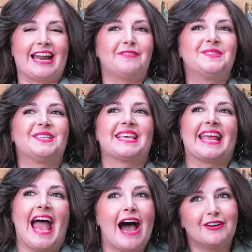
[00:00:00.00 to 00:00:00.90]
And I was just
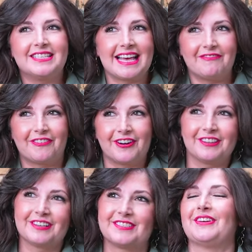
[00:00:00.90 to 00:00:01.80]
like, how does that fern
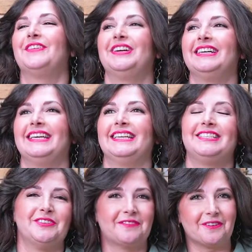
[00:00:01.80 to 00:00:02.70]
look so good?
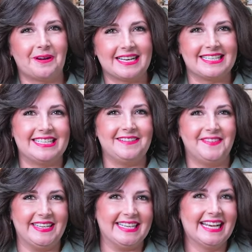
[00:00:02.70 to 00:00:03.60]
Do you ever watch
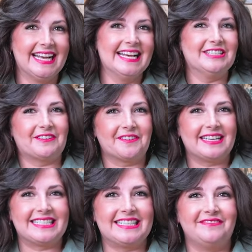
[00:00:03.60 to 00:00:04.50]
TV you ever
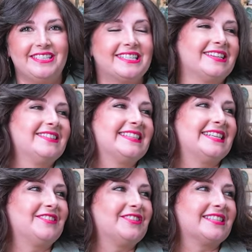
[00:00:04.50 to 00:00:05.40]
watch TV shows
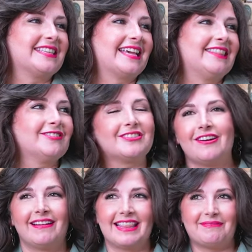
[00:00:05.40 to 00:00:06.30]
and you're just like, there's
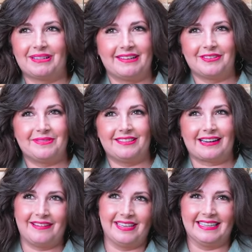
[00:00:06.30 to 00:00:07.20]
no way that plant would be
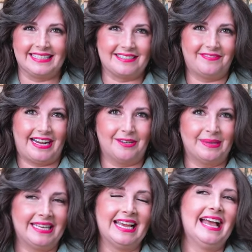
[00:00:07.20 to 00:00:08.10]
thriving in this
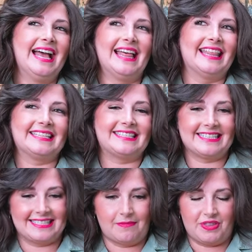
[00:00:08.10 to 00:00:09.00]
environment? That's
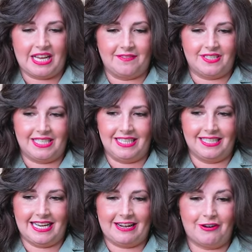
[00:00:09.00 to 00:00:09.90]
just something I've
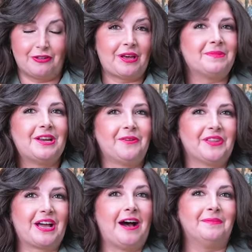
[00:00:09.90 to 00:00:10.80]
seen. I don't know. Let me know in
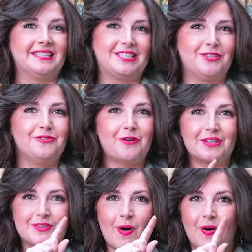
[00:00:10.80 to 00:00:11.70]
the comments. Do you
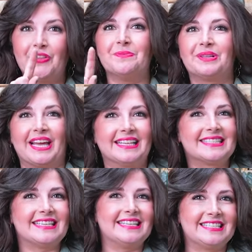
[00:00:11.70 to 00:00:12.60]
notice all the
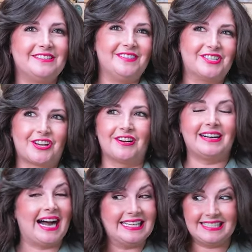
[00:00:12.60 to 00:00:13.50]
plants in a TV
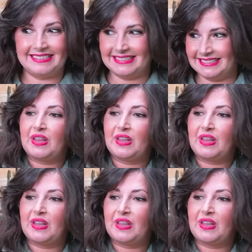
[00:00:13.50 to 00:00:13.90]
show? I do.